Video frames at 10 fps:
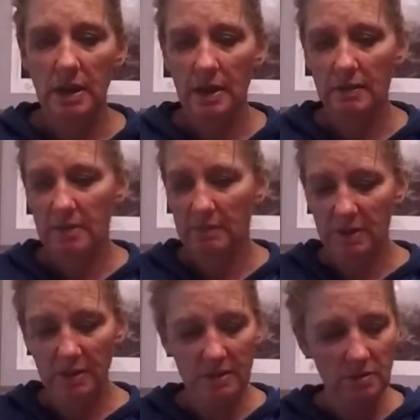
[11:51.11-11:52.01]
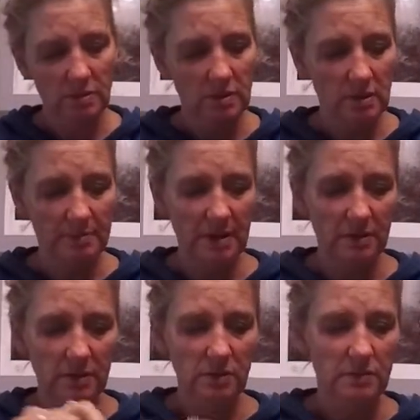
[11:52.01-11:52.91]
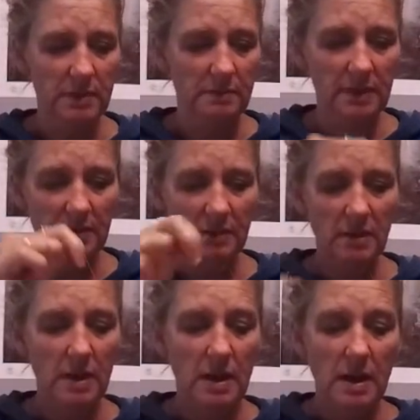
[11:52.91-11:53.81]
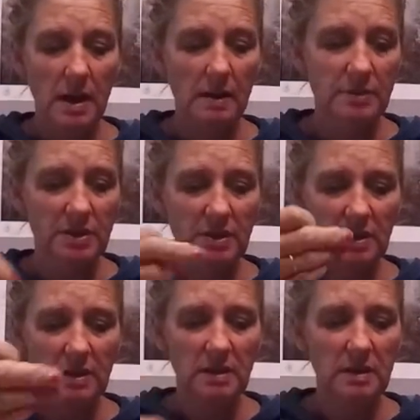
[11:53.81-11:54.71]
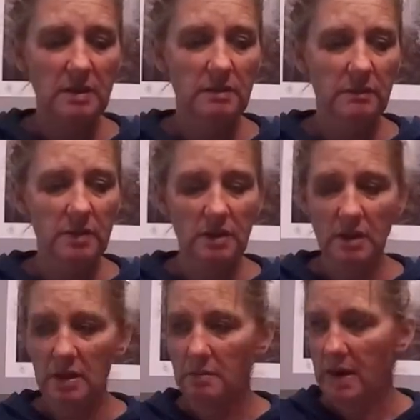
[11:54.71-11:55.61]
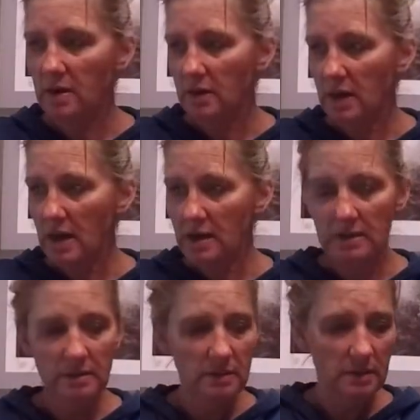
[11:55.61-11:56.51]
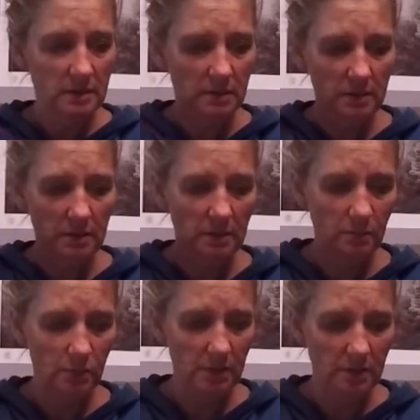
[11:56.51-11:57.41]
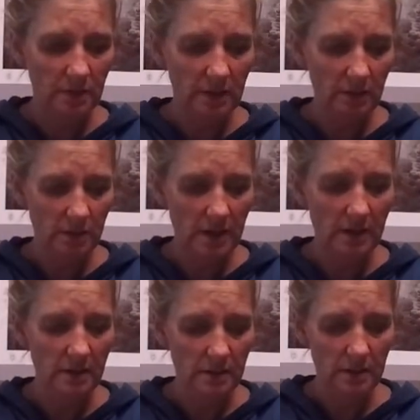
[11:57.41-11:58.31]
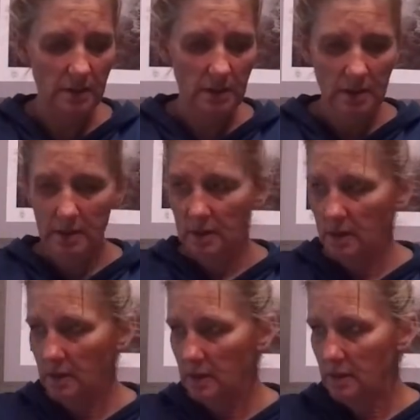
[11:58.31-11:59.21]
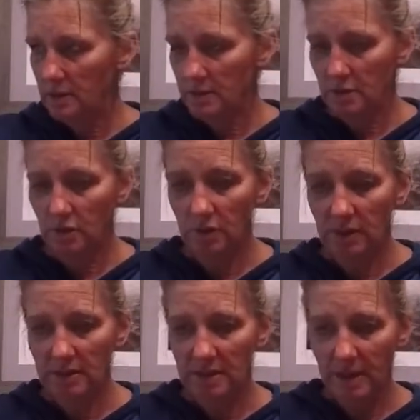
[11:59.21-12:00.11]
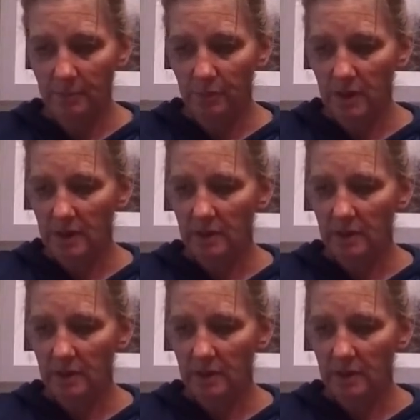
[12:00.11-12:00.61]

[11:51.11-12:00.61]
And maybe this one will come out a little bit better. I'm just gonna leave, the thing about cotton embroidery thread is you can separate